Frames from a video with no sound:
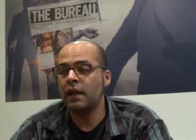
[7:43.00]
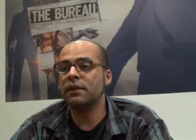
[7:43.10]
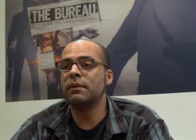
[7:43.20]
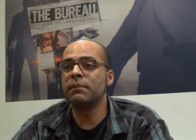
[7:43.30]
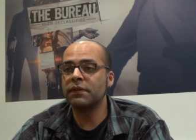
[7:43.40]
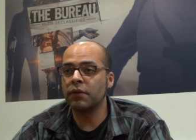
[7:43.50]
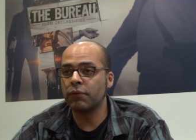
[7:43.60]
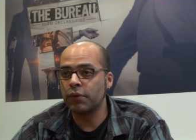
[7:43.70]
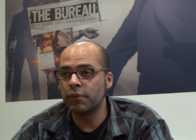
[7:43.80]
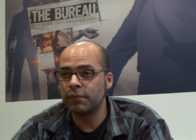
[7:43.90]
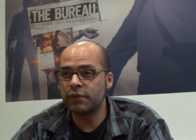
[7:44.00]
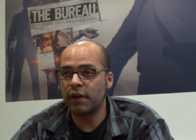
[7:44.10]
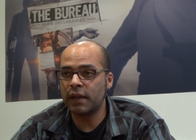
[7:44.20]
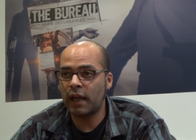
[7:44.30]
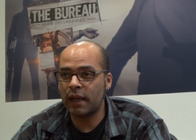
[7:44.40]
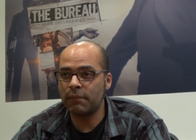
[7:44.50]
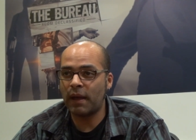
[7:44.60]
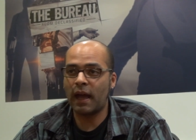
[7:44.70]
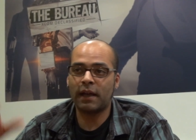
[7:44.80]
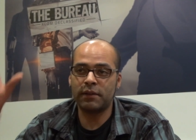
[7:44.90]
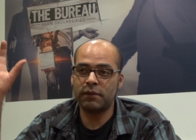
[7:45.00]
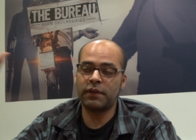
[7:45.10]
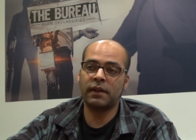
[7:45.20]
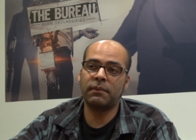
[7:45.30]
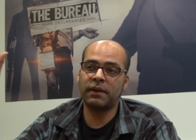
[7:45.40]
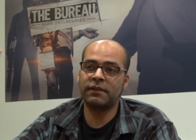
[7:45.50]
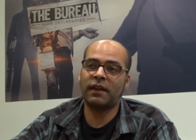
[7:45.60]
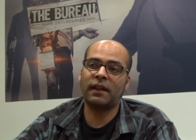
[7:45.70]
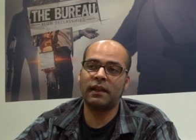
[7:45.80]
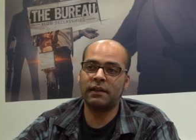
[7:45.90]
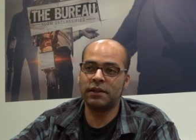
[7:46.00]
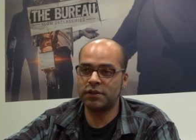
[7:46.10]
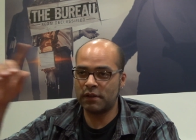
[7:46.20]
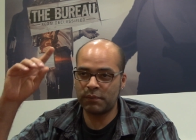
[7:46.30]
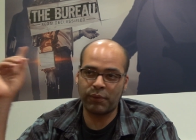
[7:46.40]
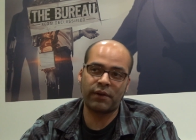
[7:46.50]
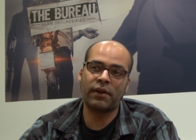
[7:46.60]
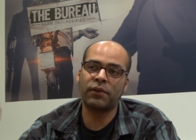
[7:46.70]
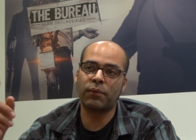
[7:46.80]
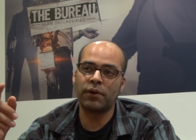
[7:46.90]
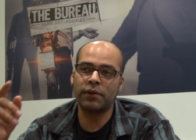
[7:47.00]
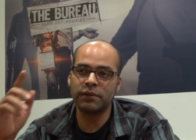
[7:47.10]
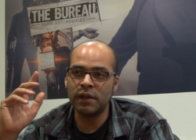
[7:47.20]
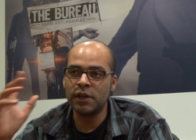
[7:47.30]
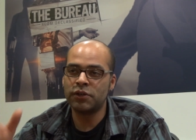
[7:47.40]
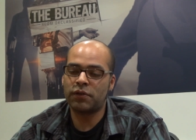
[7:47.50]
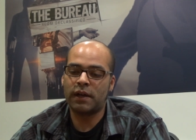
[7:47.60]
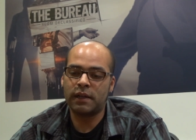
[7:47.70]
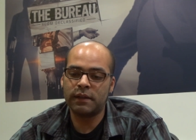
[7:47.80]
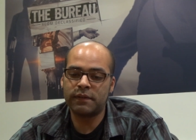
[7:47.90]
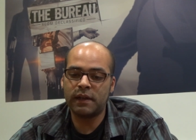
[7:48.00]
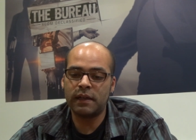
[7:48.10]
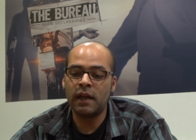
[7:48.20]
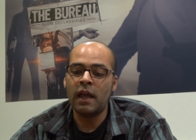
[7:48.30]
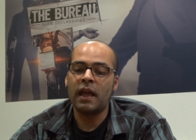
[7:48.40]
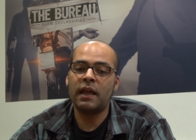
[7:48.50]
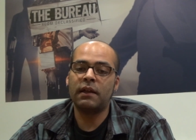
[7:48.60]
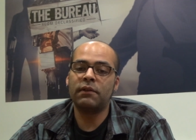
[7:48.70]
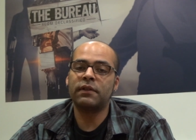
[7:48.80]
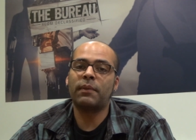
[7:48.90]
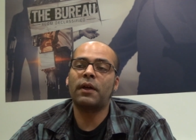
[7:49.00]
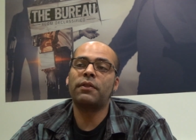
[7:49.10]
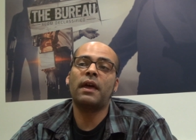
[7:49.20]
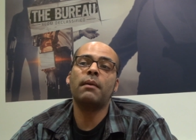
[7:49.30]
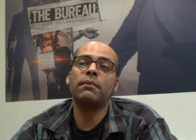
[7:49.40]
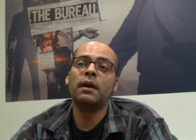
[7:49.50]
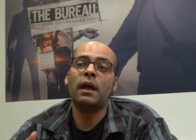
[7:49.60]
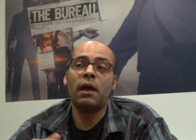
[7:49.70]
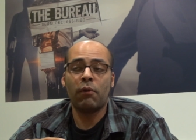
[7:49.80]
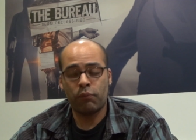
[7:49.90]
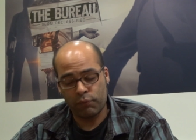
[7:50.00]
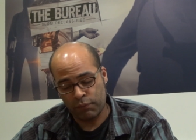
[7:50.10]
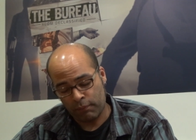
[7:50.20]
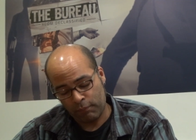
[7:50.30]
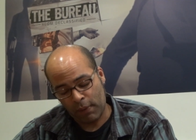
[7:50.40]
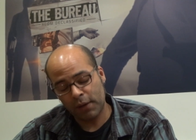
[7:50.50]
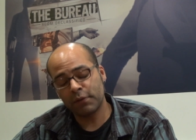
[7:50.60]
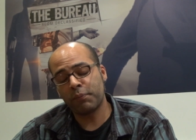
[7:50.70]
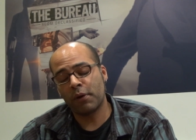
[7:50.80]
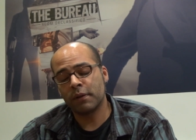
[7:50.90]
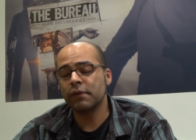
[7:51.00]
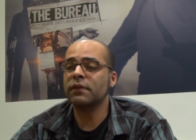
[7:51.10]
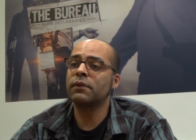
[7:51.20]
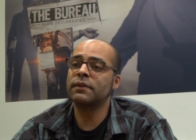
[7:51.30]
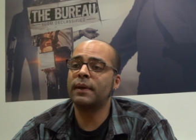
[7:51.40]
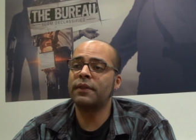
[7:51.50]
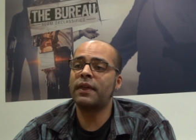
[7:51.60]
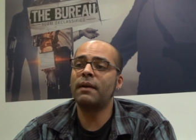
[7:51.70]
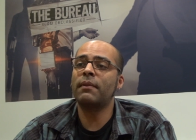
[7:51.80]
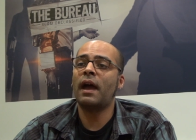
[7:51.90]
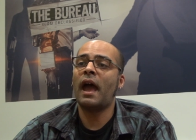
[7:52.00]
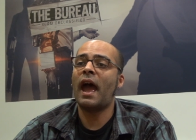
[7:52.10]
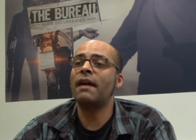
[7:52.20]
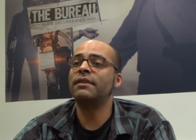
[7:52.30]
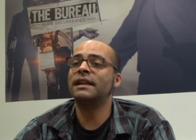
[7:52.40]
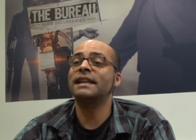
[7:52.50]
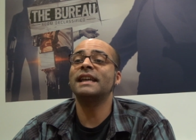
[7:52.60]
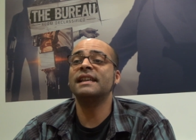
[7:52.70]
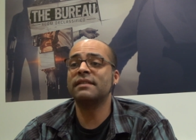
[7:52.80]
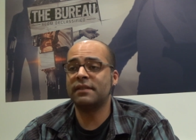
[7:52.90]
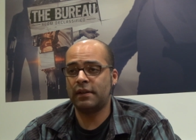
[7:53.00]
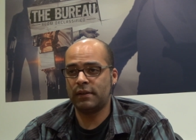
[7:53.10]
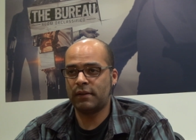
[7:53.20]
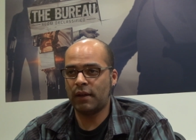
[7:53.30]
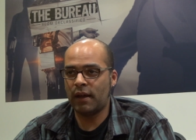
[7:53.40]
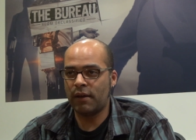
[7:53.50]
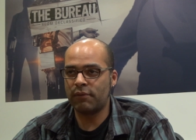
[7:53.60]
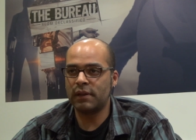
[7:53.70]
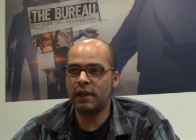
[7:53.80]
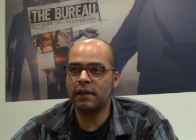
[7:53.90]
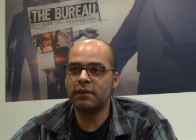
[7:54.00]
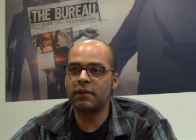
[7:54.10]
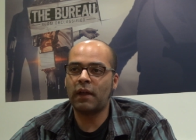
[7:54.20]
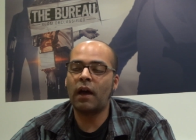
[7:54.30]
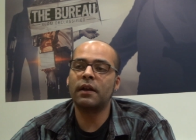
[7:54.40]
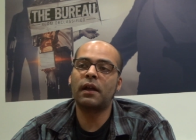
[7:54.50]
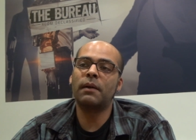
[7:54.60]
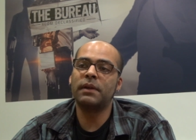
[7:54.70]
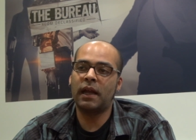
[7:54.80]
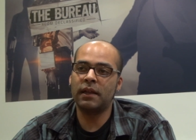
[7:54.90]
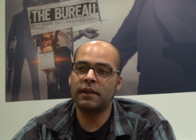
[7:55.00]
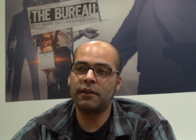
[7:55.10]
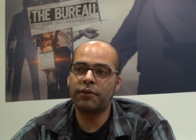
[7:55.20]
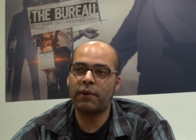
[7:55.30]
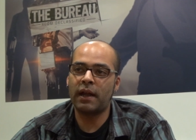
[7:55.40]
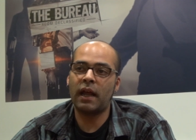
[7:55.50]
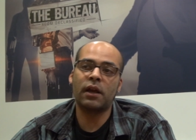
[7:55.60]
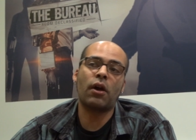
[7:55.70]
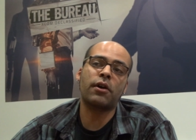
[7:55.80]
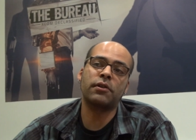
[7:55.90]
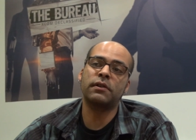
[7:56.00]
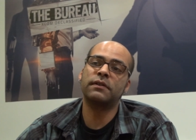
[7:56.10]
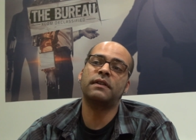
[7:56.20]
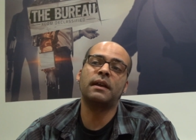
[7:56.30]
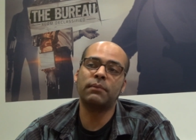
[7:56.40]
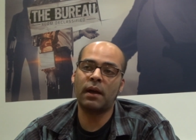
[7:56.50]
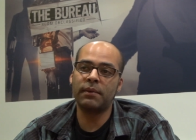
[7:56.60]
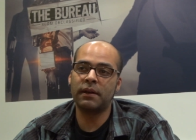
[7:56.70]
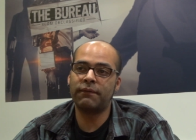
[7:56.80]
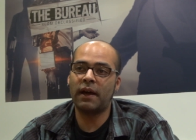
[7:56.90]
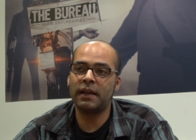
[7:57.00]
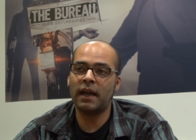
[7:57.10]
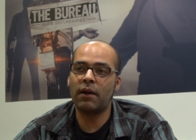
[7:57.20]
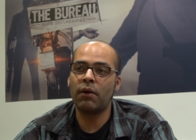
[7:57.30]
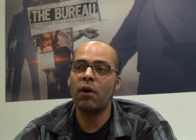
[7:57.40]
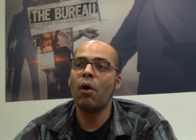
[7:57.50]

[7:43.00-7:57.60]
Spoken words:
in the missile rooms, right, hanging back, and you think of the big satellite dishes spread around the world trying to listen in. It is about them. Minor spoilers. It was about them having an incident related to the oncoming alien threat, and Carter and his team coming to find out